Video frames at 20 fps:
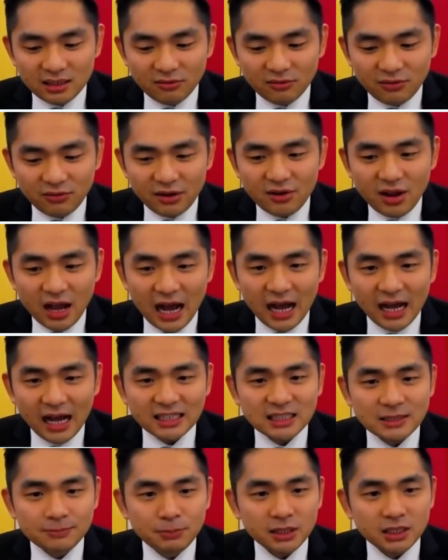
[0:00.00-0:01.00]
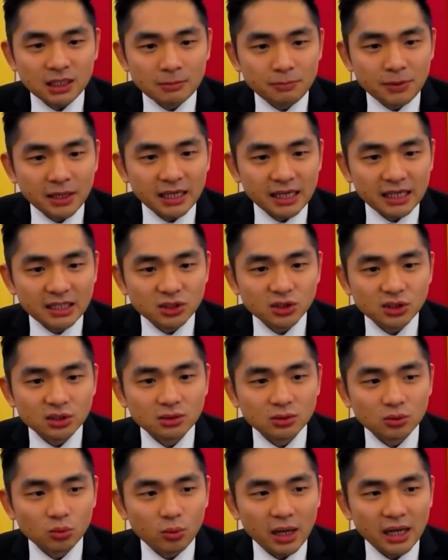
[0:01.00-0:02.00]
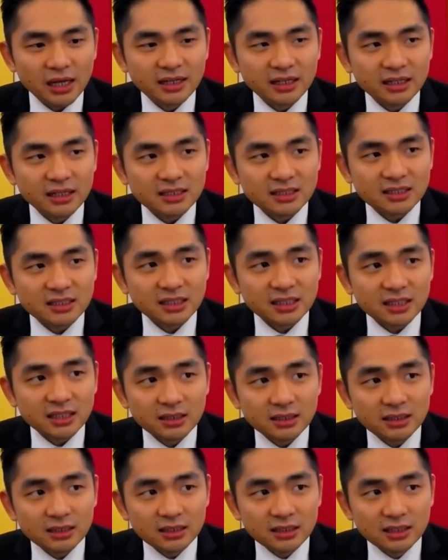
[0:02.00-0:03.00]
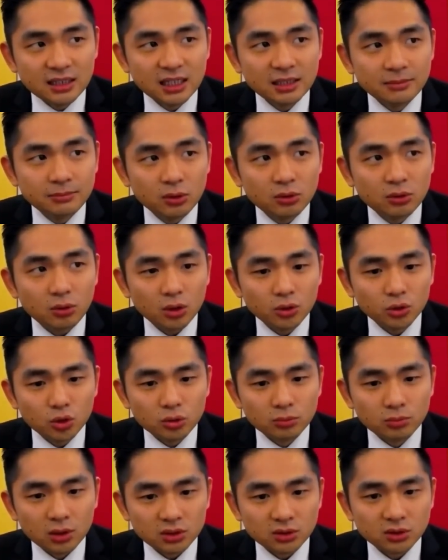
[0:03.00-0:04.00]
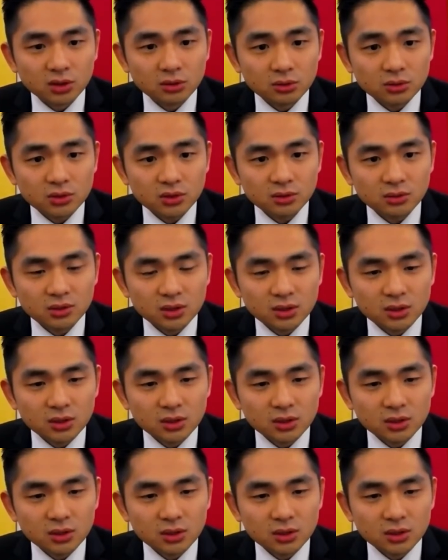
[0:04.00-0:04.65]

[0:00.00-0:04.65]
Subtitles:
a very high speed application where they stick label onto bottles,